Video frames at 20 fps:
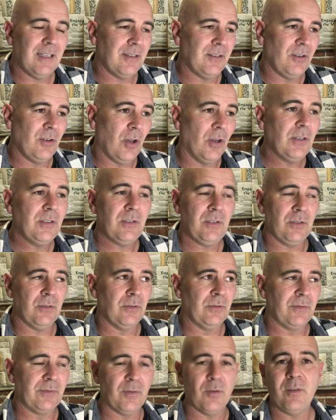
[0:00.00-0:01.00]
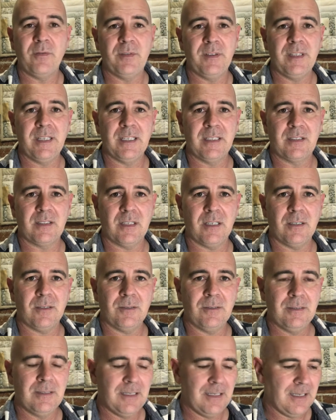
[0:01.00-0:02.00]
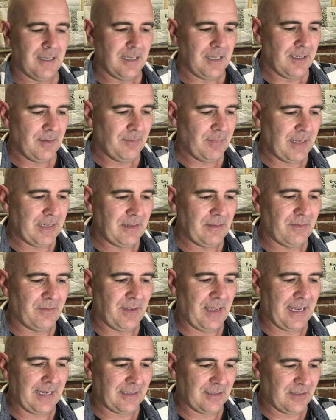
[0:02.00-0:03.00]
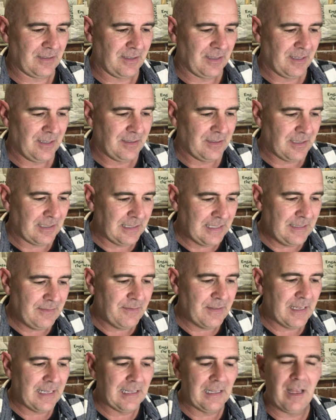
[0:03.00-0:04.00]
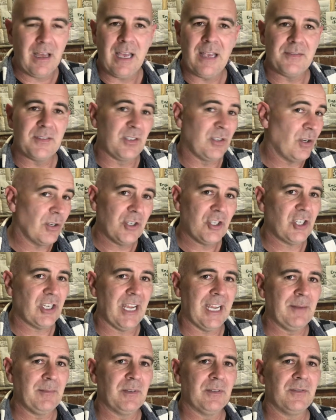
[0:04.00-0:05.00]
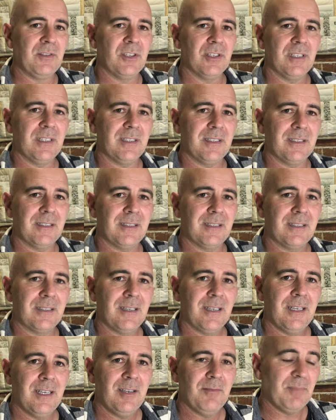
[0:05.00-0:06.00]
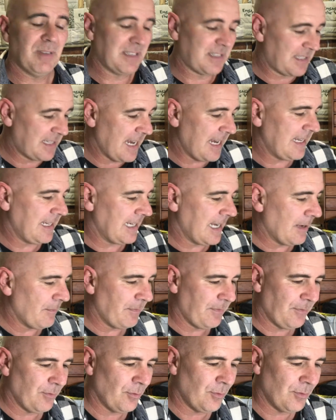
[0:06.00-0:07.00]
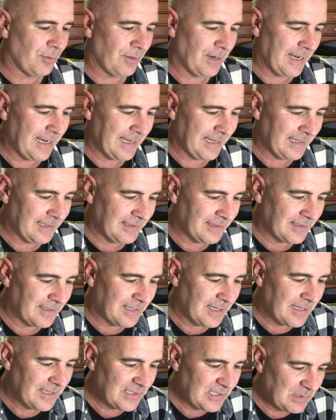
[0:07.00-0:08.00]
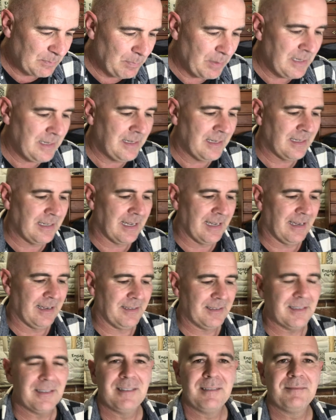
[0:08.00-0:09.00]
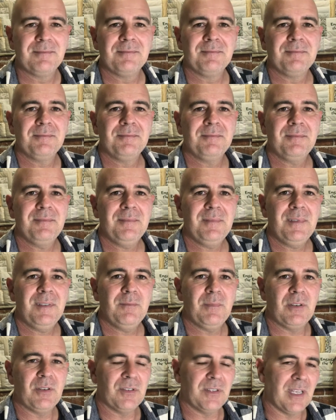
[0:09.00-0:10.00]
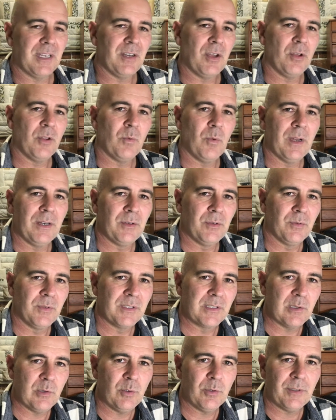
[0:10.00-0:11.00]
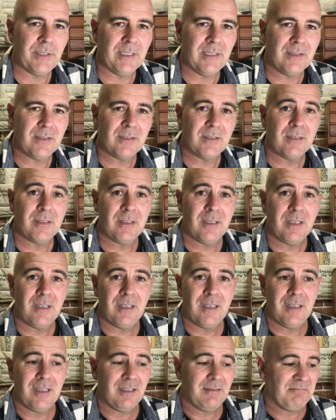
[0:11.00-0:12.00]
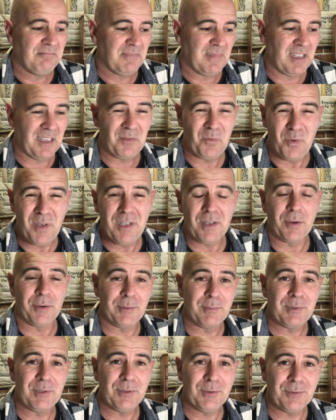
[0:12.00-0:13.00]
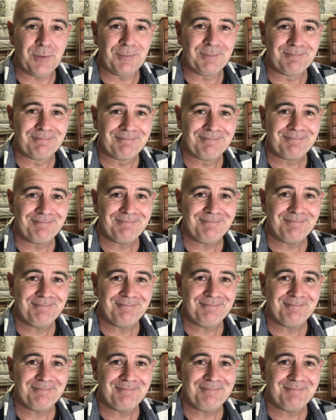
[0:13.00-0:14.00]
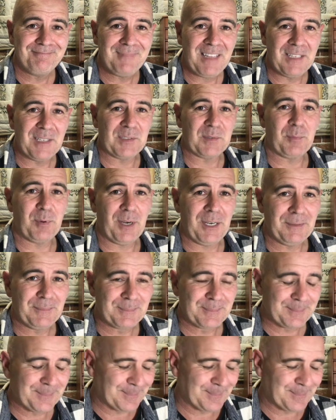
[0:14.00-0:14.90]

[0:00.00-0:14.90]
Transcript: not to forfeit their soul, but in fact to live their lives not ashamed of Jesus, but standing up for and speaking out because they know the one who is glorious. And we know him too. Let's pray.